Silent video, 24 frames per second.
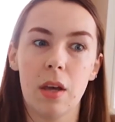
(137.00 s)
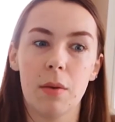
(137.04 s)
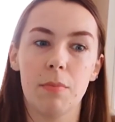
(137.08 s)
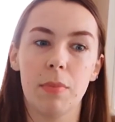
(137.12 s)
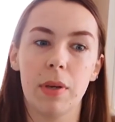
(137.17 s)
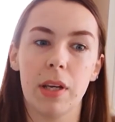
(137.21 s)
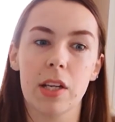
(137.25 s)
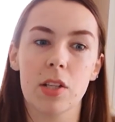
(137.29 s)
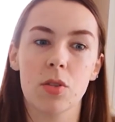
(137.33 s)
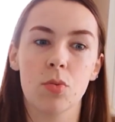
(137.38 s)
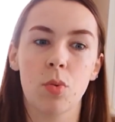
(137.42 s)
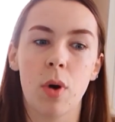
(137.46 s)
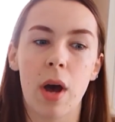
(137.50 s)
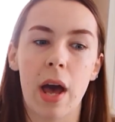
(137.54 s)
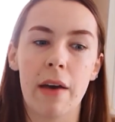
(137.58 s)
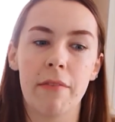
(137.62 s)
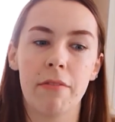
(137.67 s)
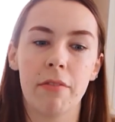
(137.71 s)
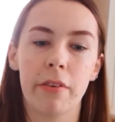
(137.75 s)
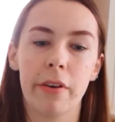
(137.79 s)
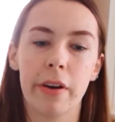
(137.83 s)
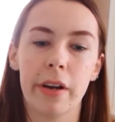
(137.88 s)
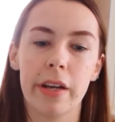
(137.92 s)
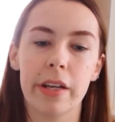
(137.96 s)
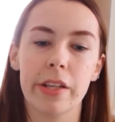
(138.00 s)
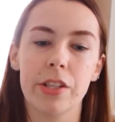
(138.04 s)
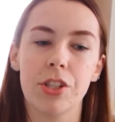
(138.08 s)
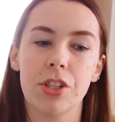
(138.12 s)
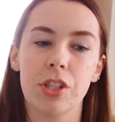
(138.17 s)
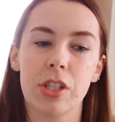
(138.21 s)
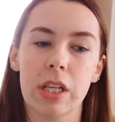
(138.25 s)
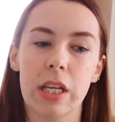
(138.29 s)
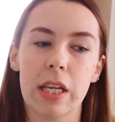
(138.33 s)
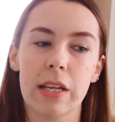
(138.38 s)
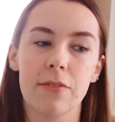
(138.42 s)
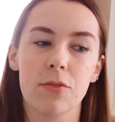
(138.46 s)
Because whatever it
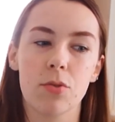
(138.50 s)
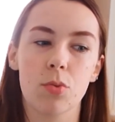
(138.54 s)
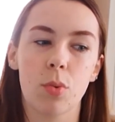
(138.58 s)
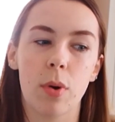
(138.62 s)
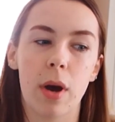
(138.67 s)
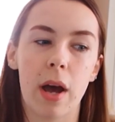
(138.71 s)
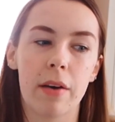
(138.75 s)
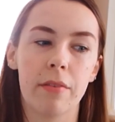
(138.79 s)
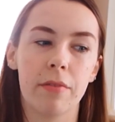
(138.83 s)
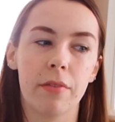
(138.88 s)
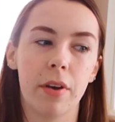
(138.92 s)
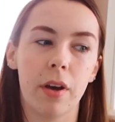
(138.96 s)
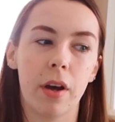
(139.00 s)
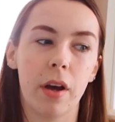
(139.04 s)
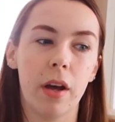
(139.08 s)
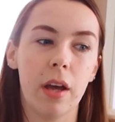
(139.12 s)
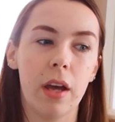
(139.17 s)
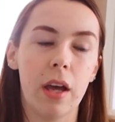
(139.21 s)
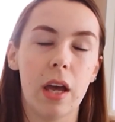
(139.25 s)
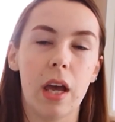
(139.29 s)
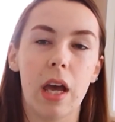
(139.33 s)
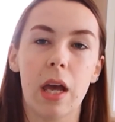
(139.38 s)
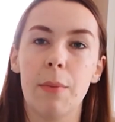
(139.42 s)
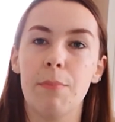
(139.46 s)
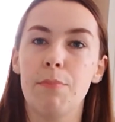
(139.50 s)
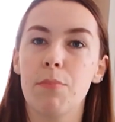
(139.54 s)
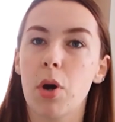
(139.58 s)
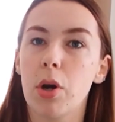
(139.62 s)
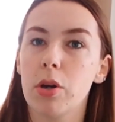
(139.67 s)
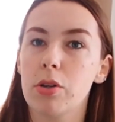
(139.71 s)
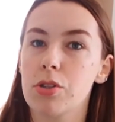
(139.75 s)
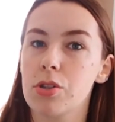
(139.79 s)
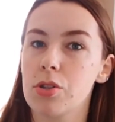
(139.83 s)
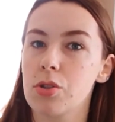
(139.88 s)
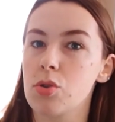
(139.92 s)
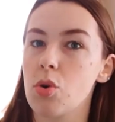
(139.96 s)
achieves, whatever
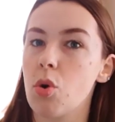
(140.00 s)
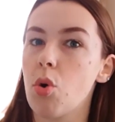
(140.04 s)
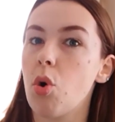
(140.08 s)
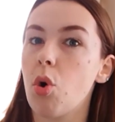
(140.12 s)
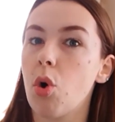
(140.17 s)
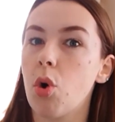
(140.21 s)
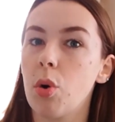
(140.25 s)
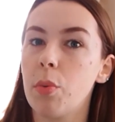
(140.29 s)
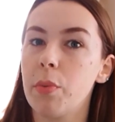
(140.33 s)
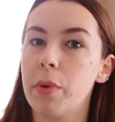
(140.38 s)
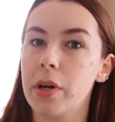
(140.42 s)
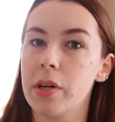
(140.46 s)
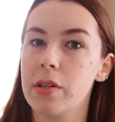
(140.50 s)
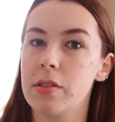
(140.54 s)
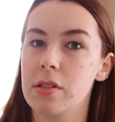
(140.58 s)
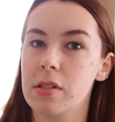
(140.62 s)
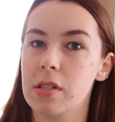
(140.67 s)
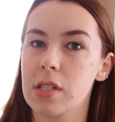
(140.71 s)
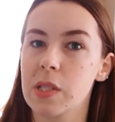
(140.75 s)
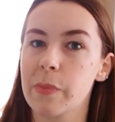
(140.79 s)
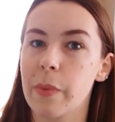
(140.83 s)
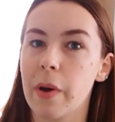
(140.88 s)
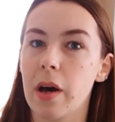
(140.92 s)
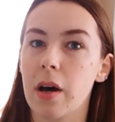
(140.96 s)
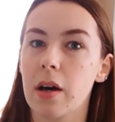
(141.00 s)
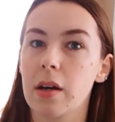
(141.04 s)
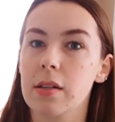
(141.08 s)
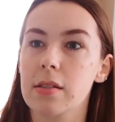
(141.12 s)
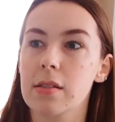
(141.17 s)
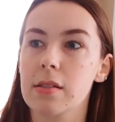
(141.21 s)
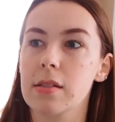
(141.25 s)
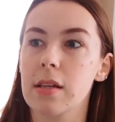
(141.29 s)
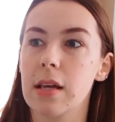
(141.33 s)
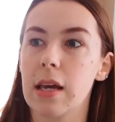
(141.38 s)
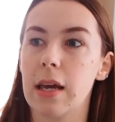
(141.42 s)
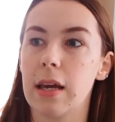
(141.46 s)
emotions or hormones it
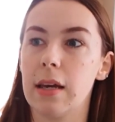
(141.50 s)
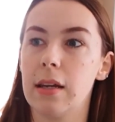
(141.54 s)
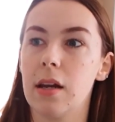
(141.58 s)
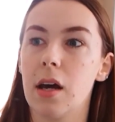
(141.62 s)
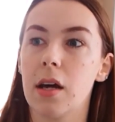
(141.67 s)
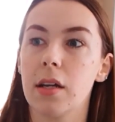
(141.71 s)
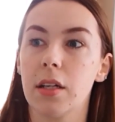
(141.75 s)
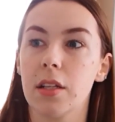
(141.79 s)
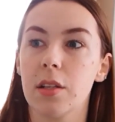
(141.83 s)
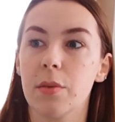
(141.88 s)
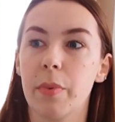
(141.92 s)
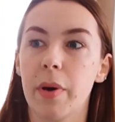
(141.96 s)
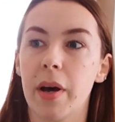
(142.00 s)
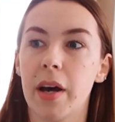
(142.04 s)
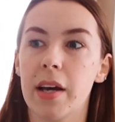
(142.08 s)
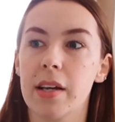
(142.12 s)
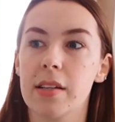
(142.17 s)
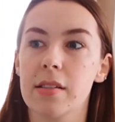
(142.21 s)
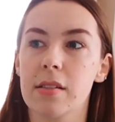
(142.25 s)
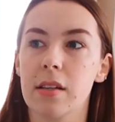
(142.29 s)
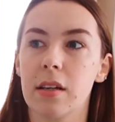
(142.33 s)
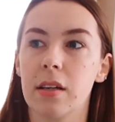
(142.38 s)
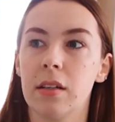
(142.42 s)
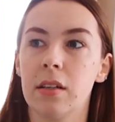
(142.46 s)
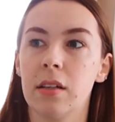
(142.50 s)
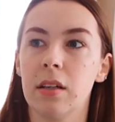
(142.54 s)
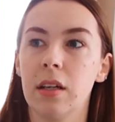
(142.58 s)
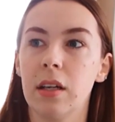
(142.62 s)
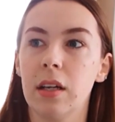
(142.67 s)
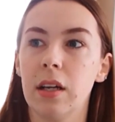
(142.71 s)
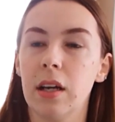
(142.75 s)
sparks in another person,